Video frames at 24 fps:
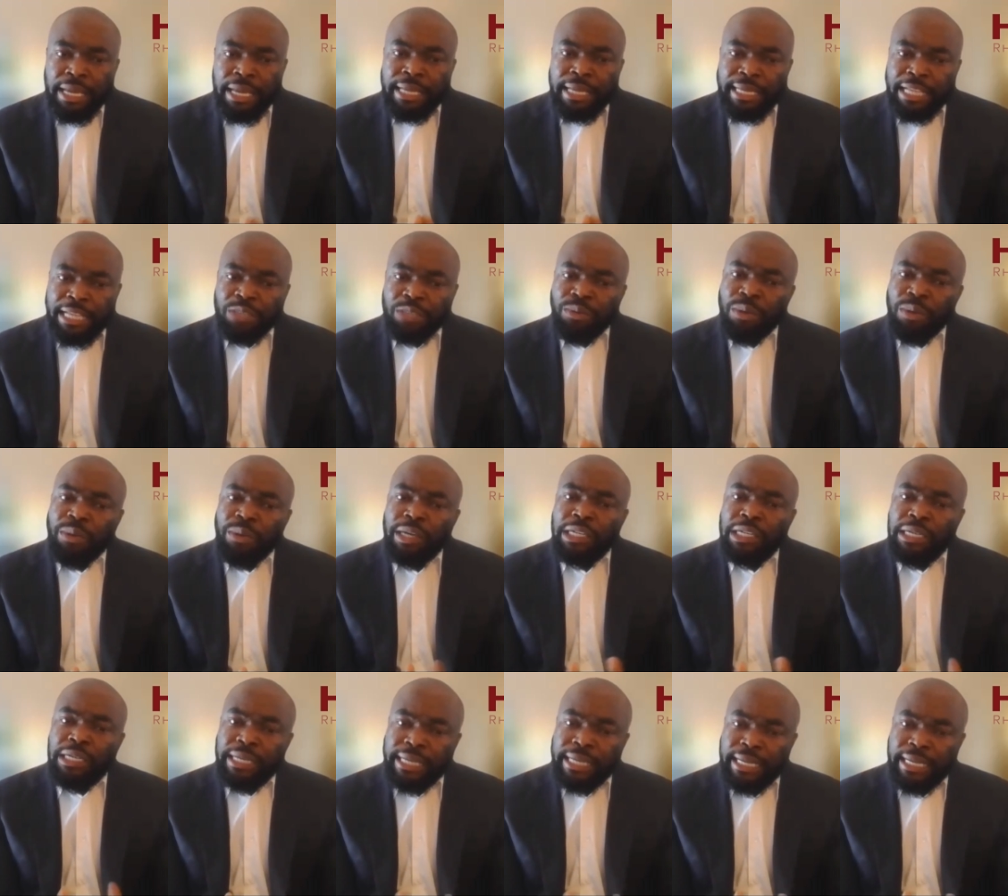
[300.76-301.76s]
that's what we're
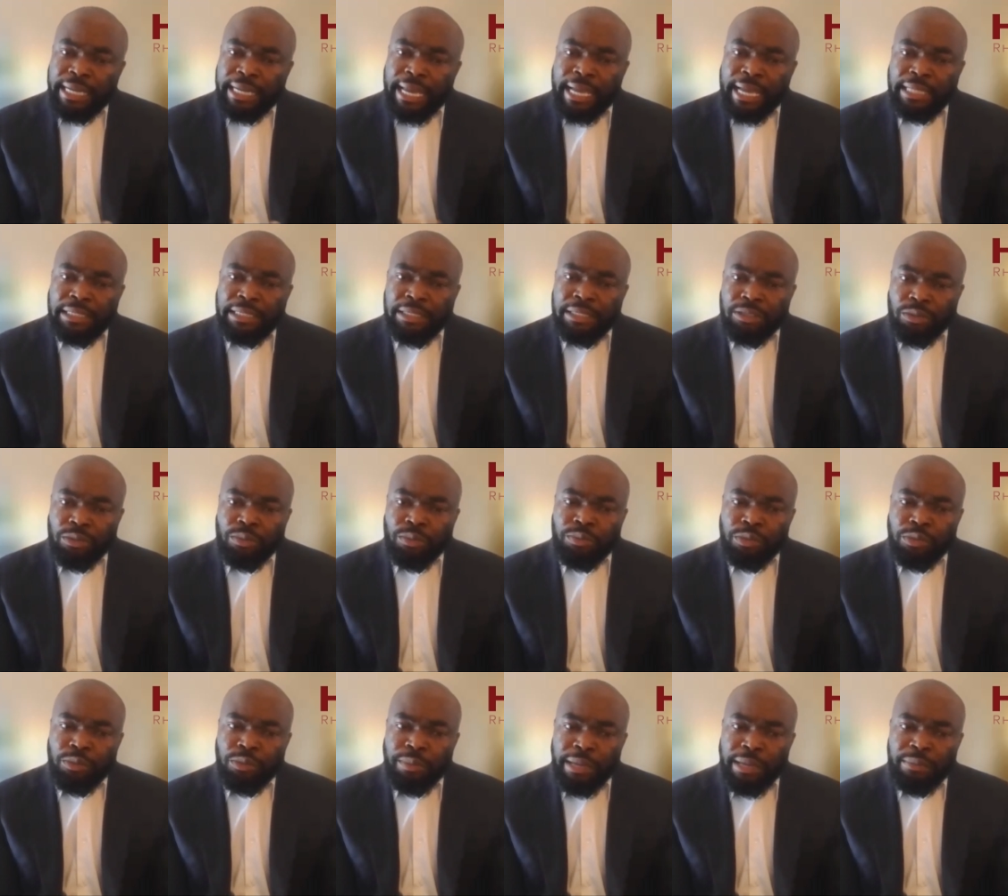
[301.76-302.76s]
looking at to,
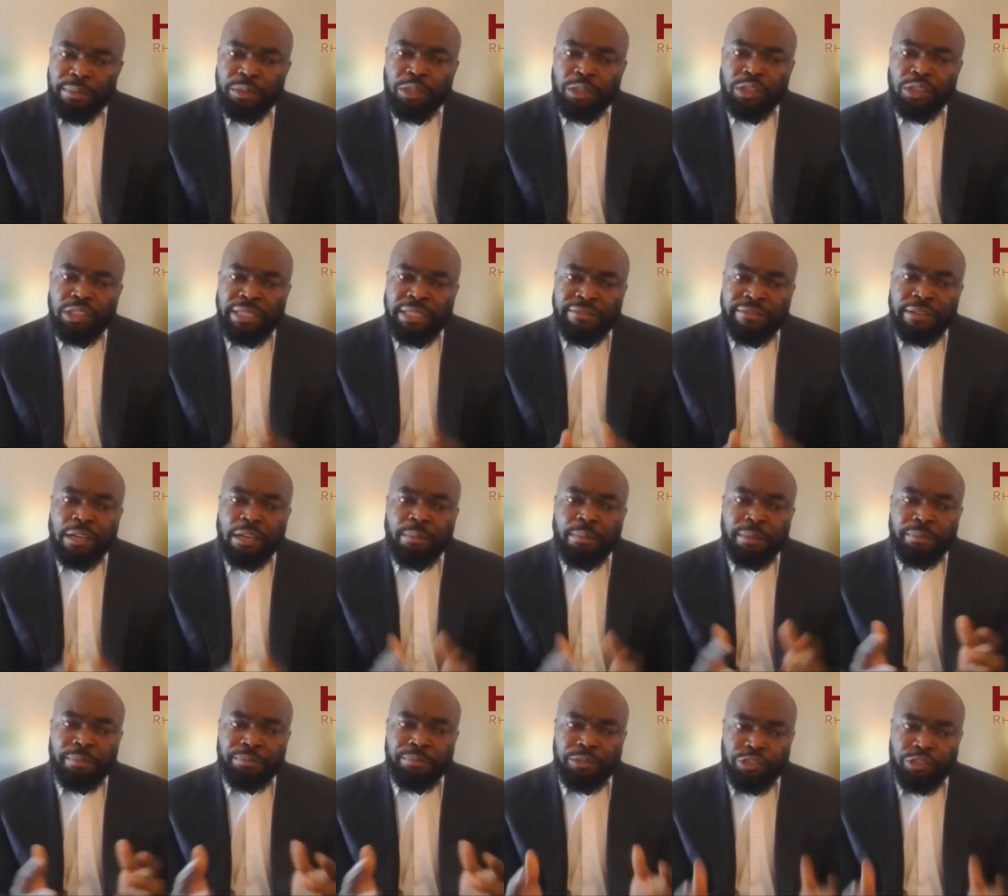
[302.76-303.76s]
to be able to develop a
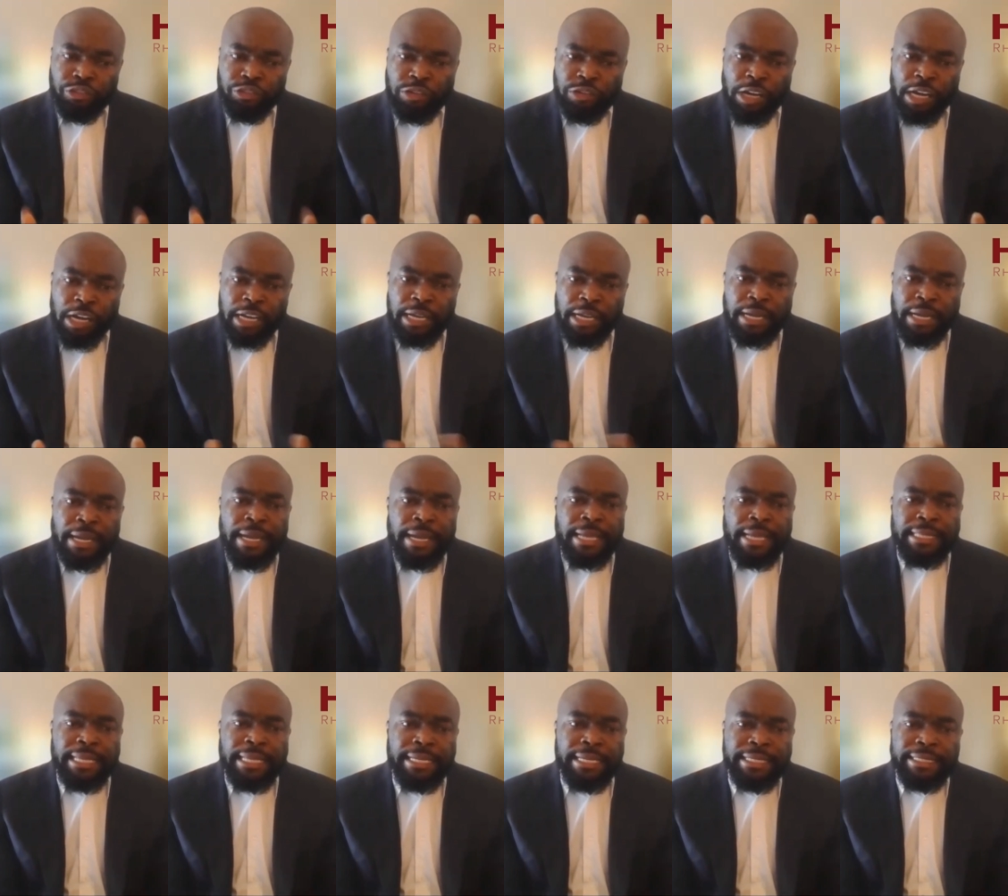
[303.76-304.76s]
drug
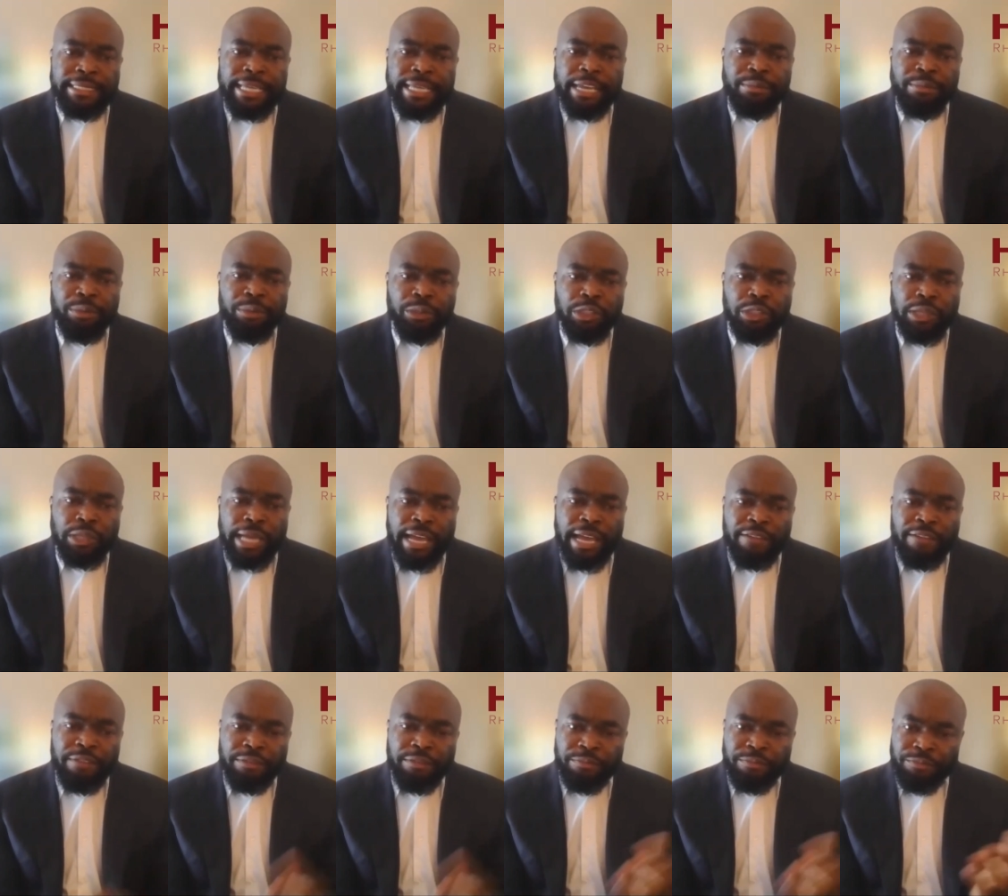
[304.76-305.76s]
that is able to
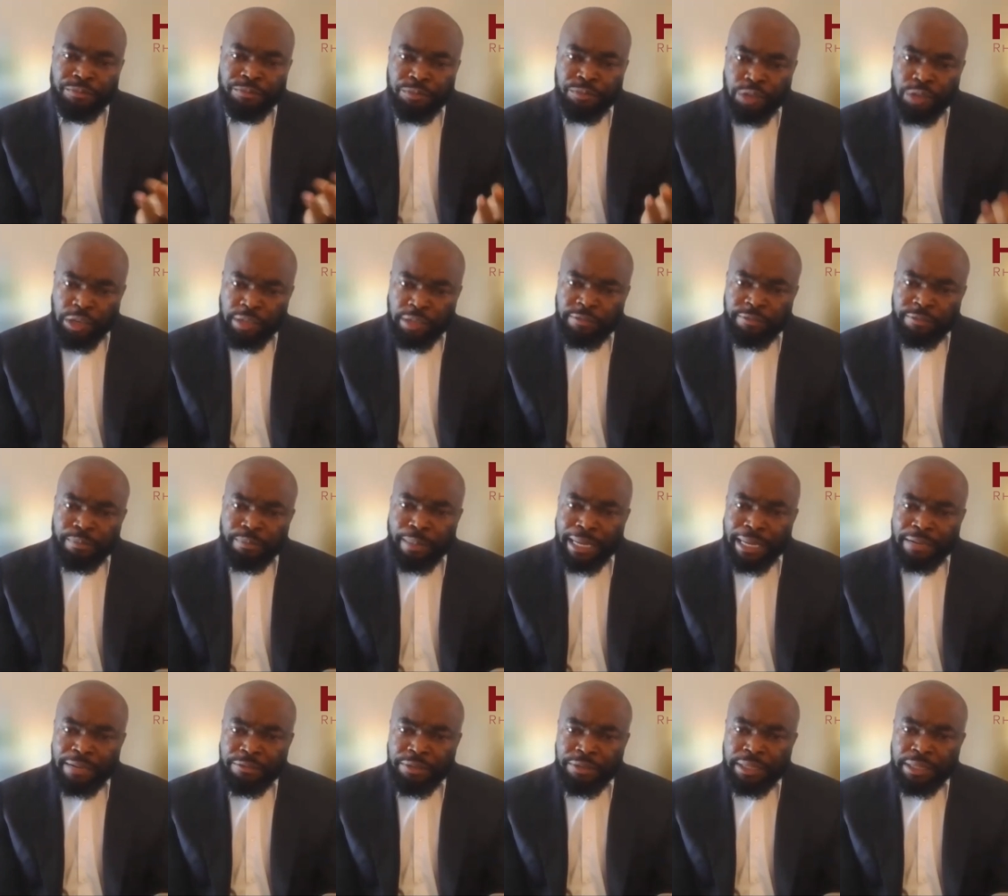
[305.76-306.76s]
have a good
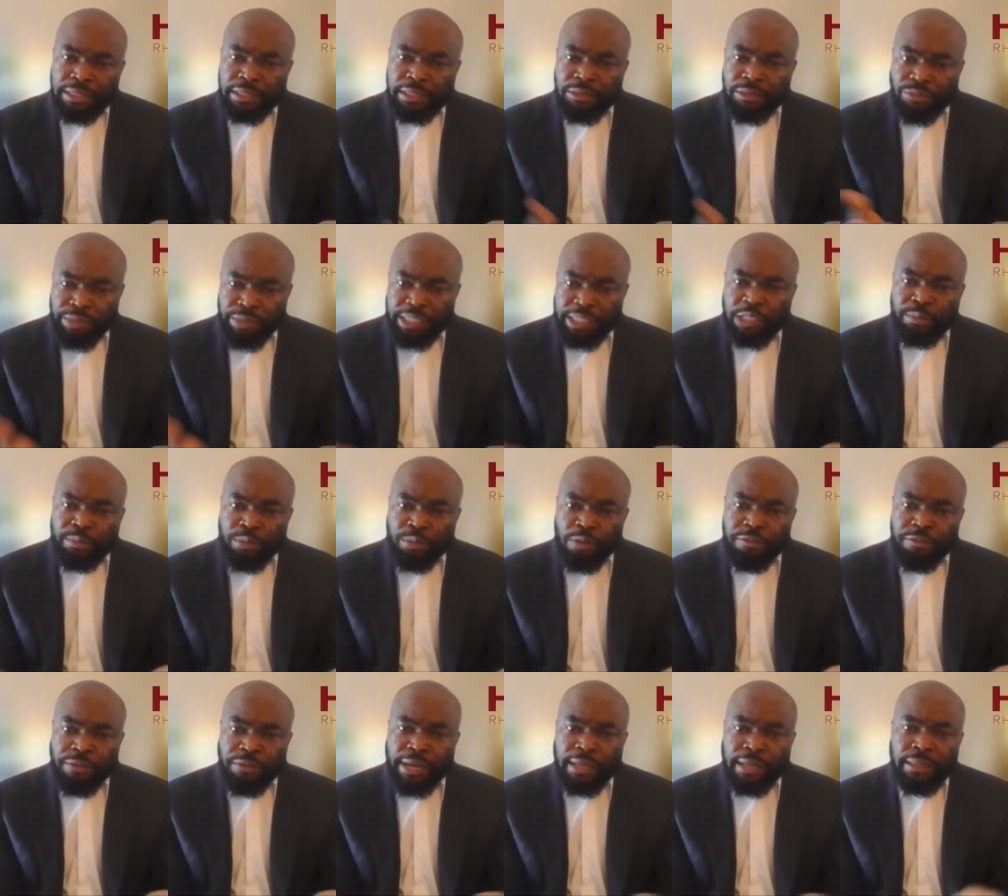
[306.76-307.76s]
benefit risk
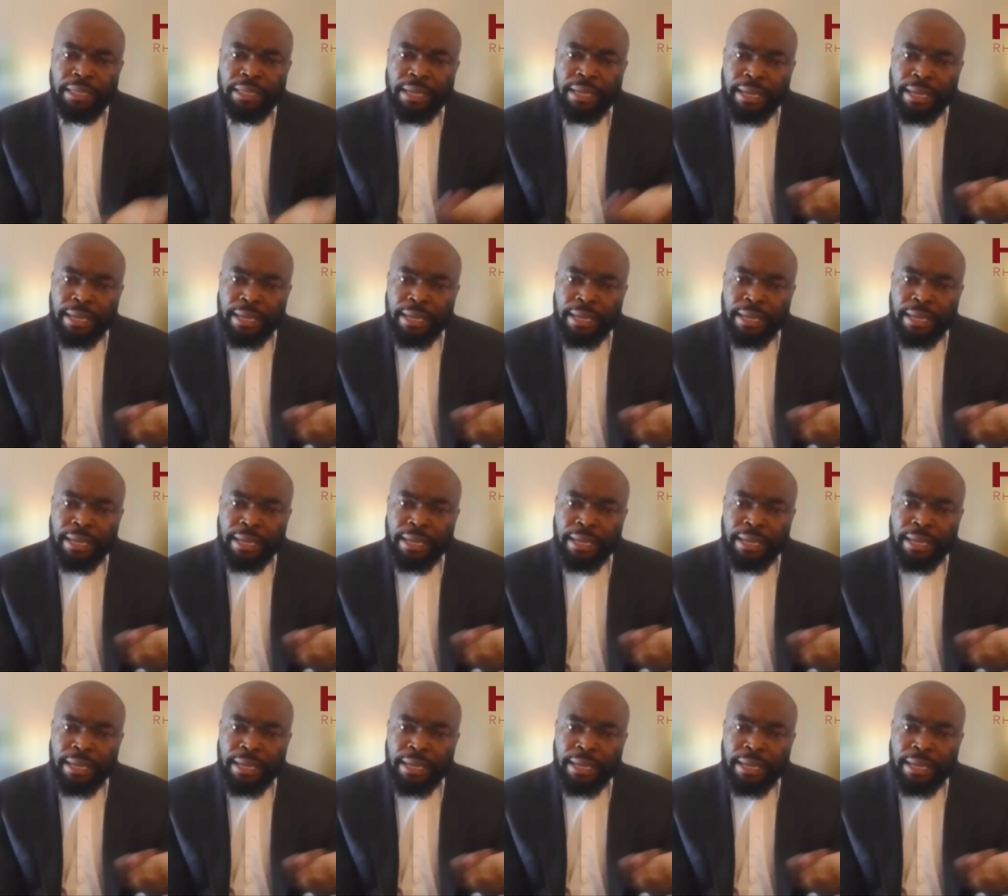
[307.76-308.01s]
profile,